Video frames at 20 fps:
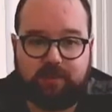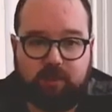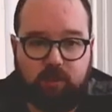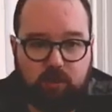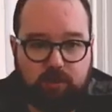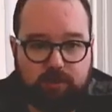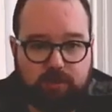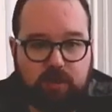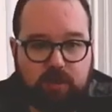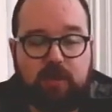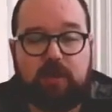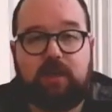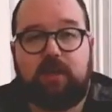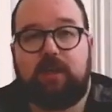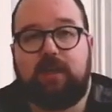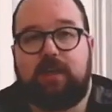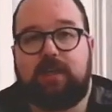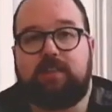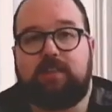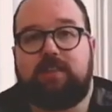source.
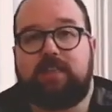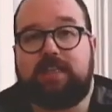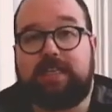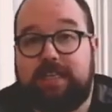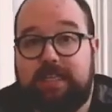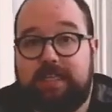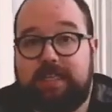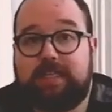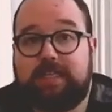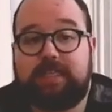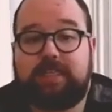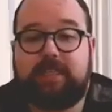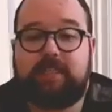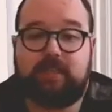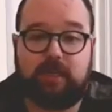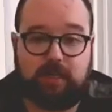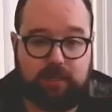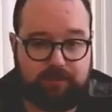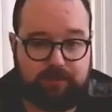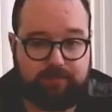It's easy
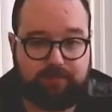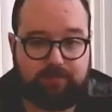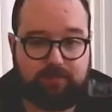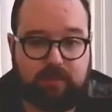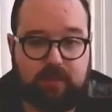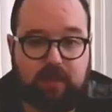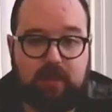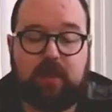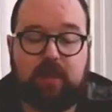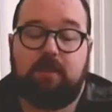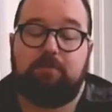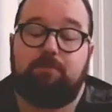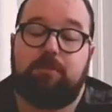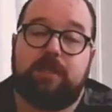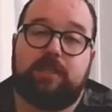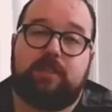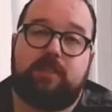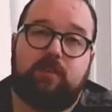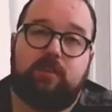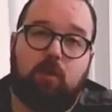done.
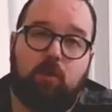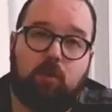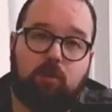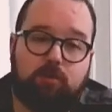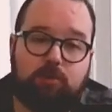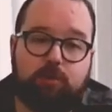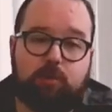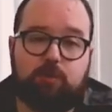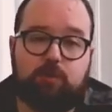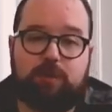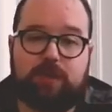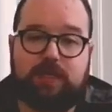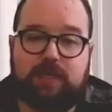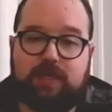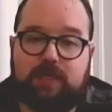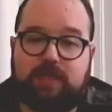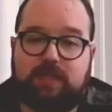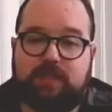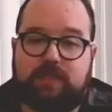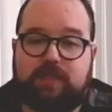But it can also be
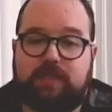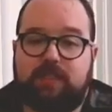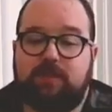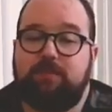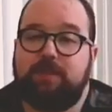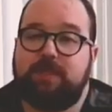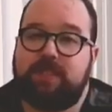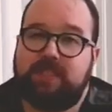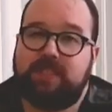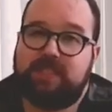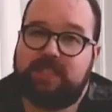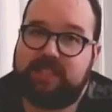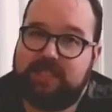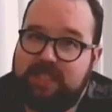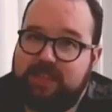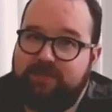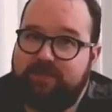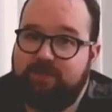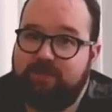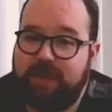easy to be
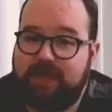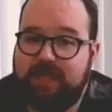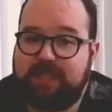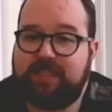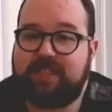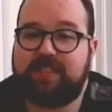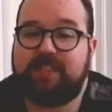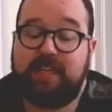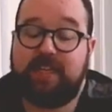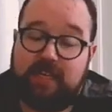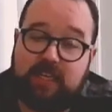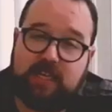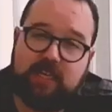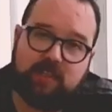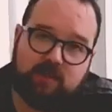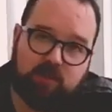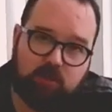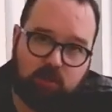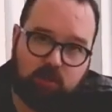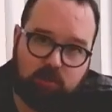deceived by a sneaky
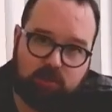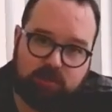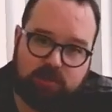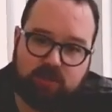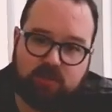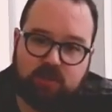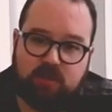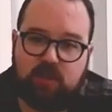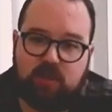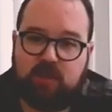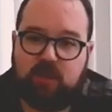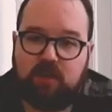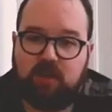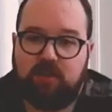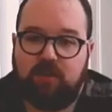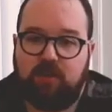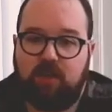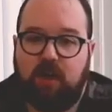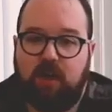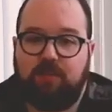source
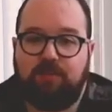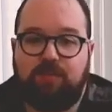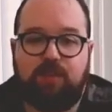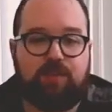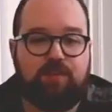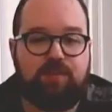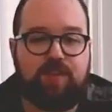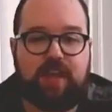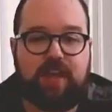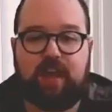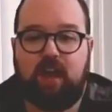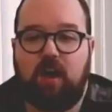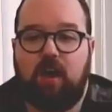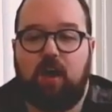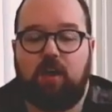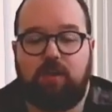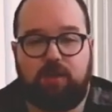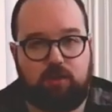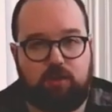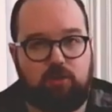that they
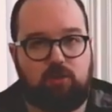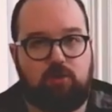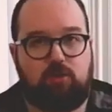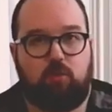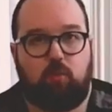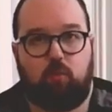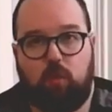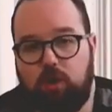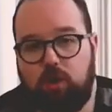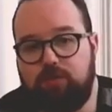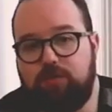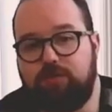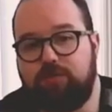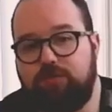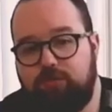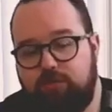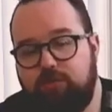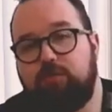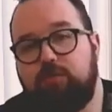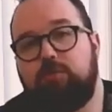are your
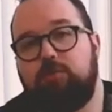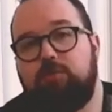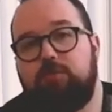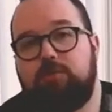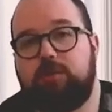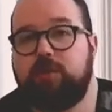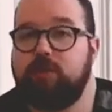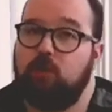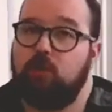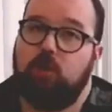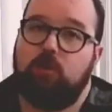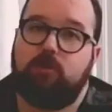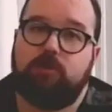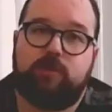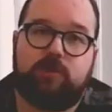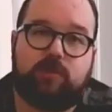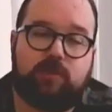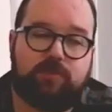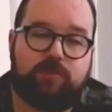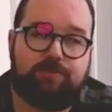one true
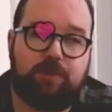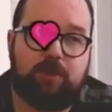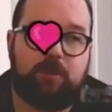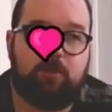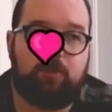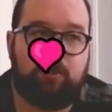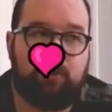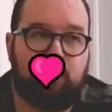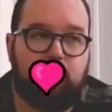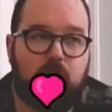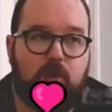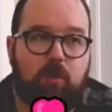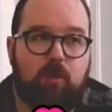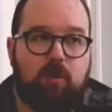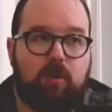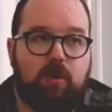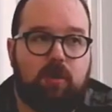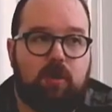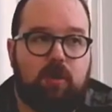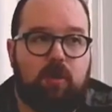source. You know,
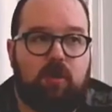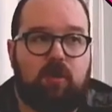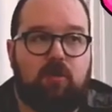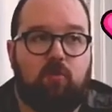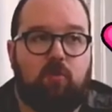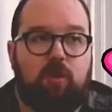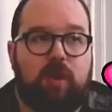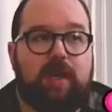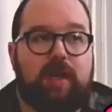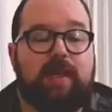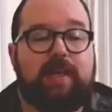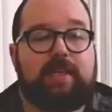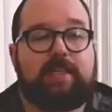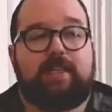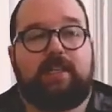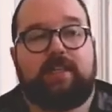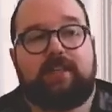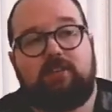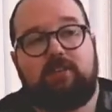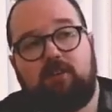your, what I like
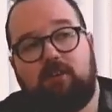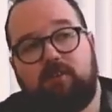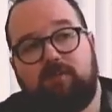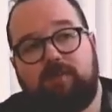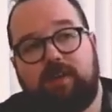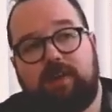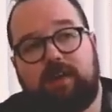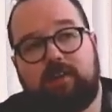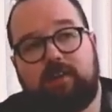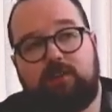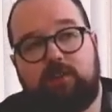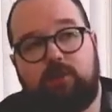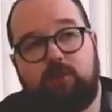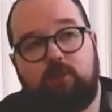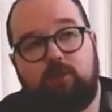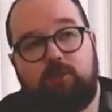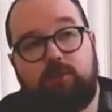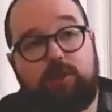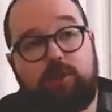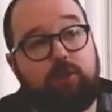to think of as
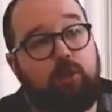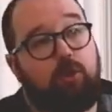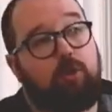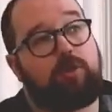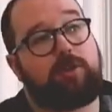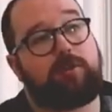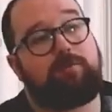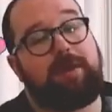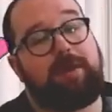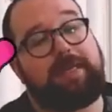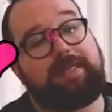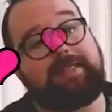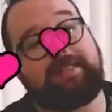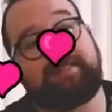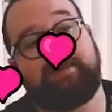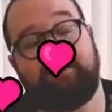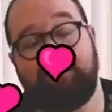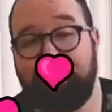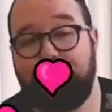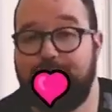your source
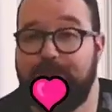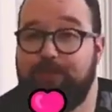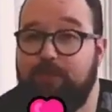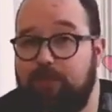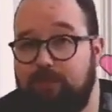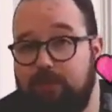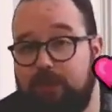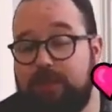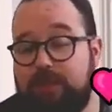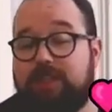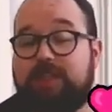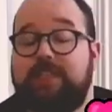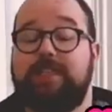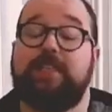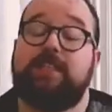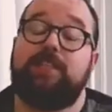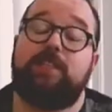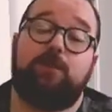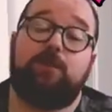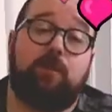mate that
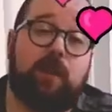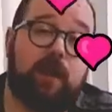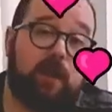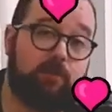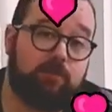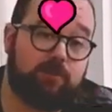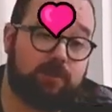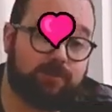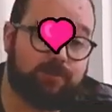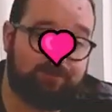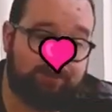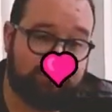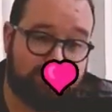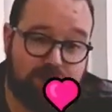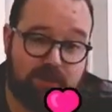seeks you out.